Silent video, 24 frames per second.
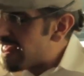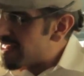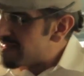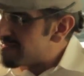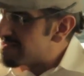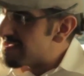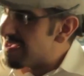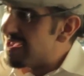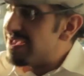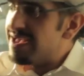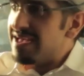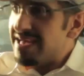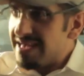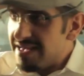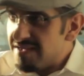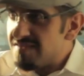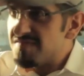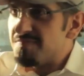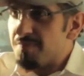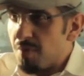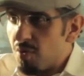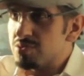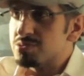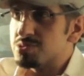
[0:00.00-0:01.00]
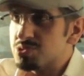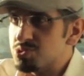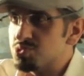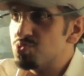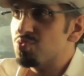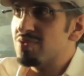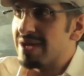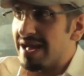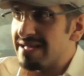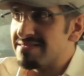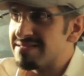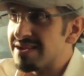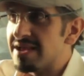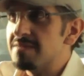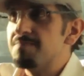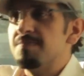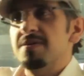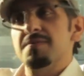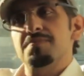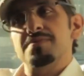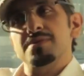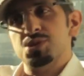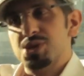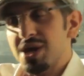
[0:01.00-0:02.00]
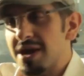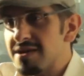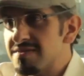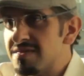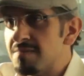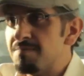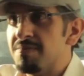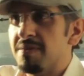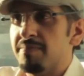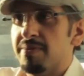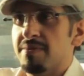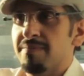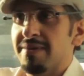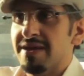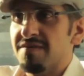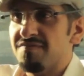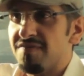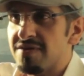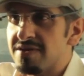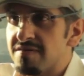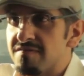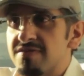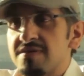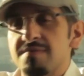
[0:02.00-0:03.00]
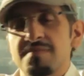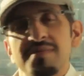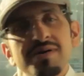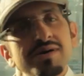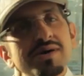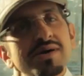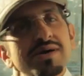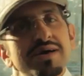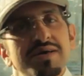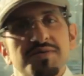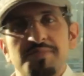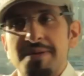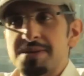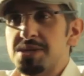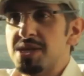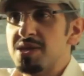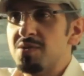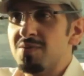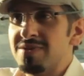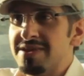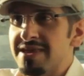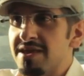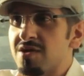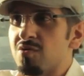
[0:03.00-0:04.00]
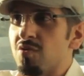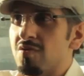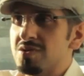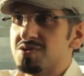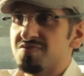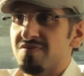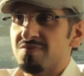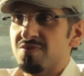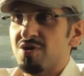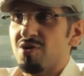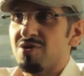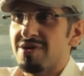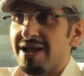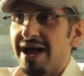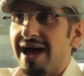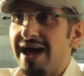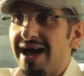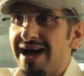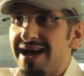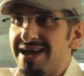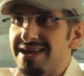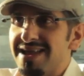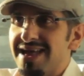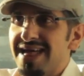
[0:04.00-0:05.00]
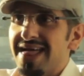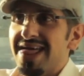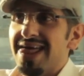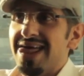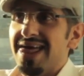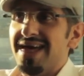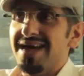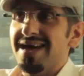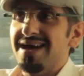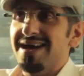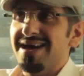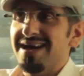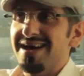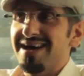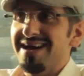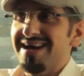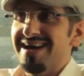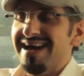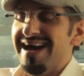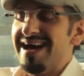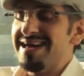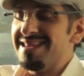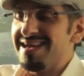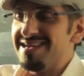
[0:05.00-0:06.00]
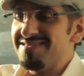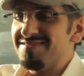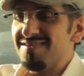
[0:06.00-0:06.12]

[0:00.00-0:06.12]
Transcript: read, his posts do get read. People share them, people make fun of them, especially when he quotes from the Quran. And